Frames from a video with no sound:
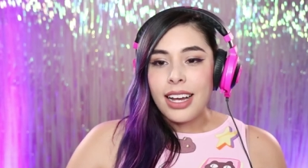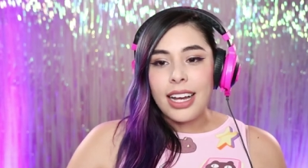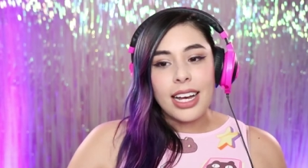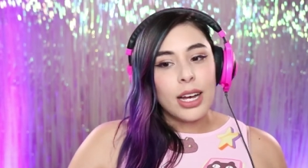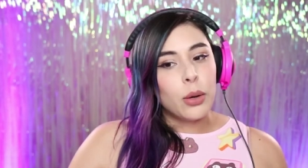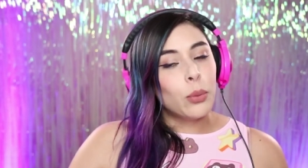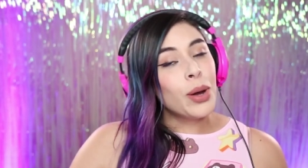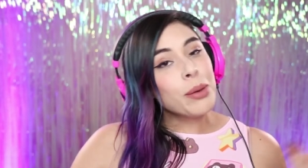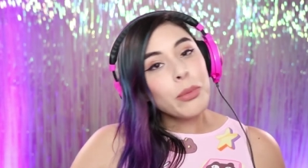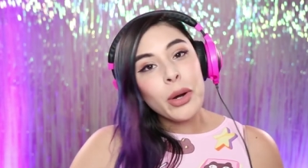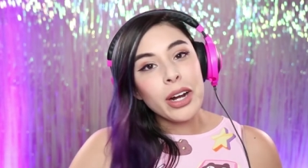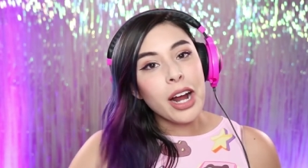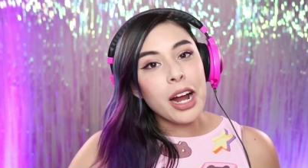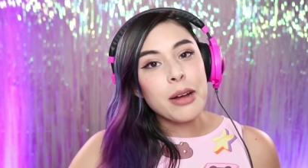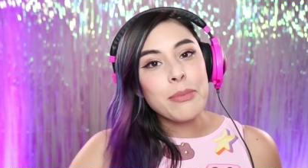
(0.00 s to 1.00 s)
Uh, one
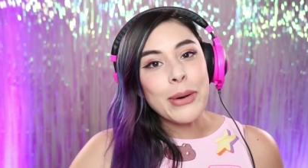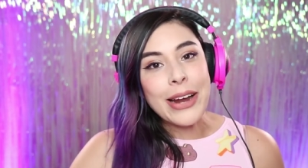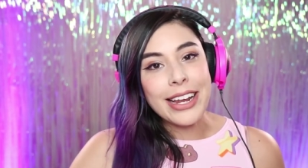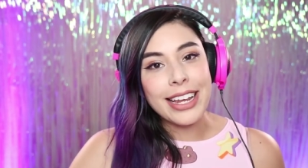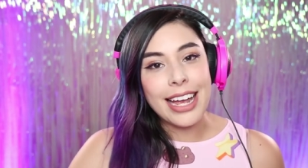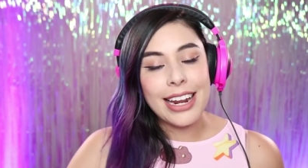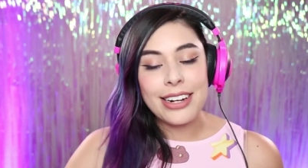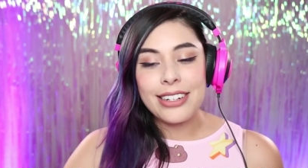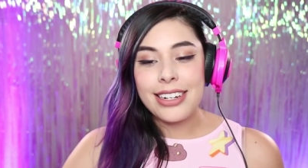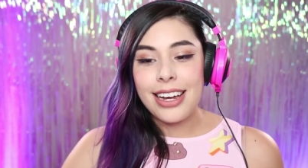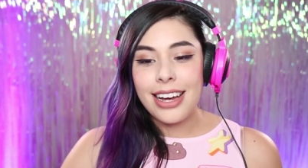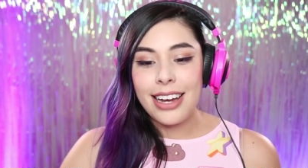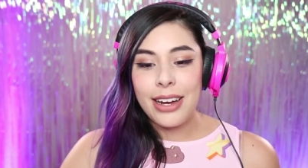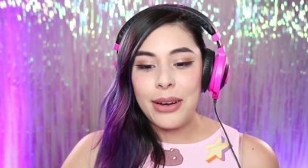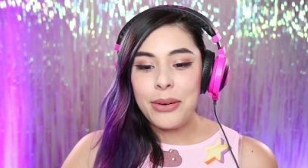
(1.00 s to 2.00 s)
more heartbreak and,
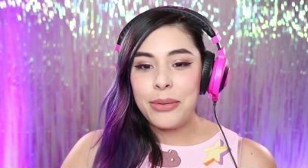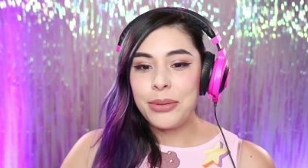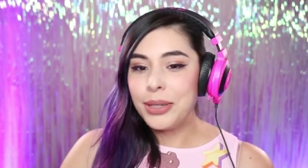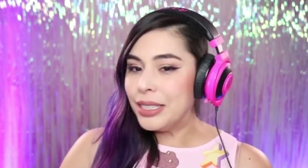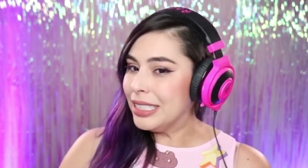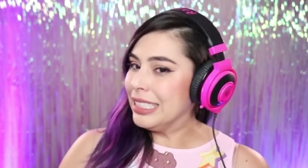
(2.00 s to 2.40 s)
uh,